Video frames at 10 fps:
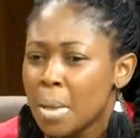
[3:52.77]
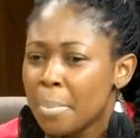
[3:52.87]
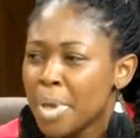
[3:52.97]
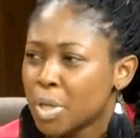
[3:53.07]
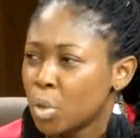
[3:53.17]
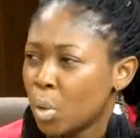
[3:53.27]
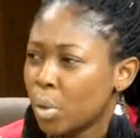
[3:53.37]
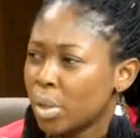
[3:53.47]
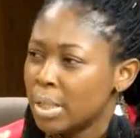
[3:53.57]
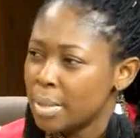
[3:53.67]
make
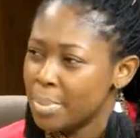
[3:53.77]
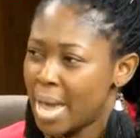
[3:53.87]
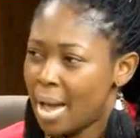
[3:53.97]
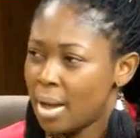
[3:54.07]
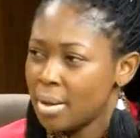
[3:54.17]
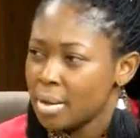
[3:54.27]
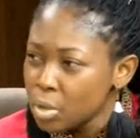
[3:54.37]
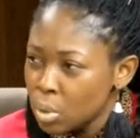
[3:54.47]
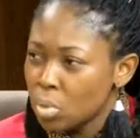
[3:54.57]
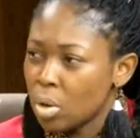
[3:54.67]
your labia it
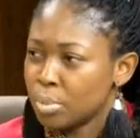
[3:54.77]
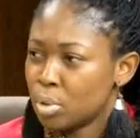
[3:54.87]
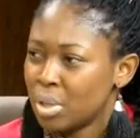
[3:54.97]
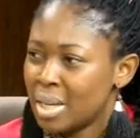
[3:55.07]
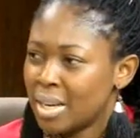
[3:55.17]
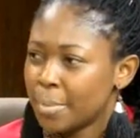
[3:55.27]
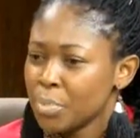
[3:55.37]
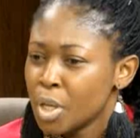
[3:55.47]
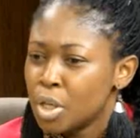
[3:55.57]
go gum together. Mm-hmm.